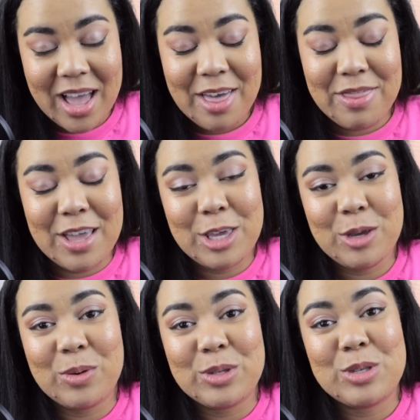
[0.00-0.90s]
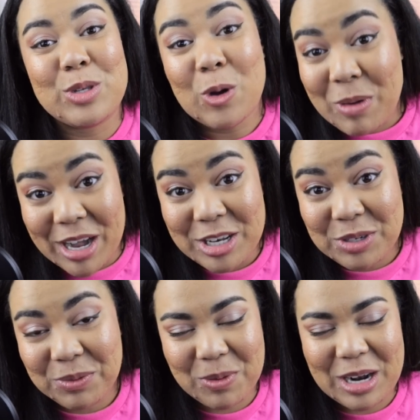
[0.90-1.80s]
Thank you so
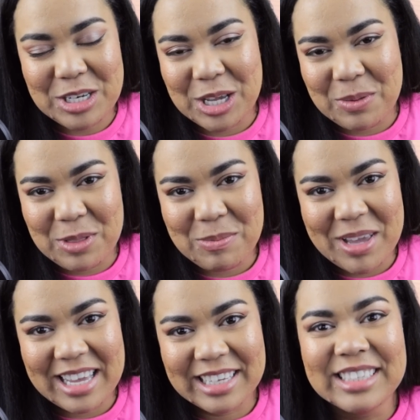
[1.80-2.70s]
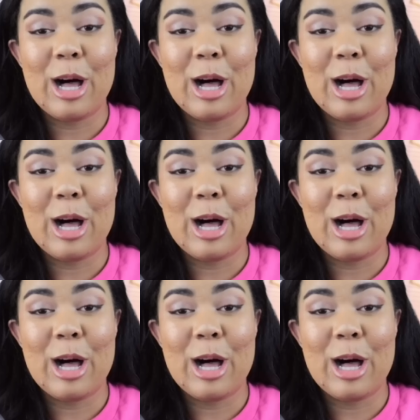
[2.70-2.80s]
much for watching it with me.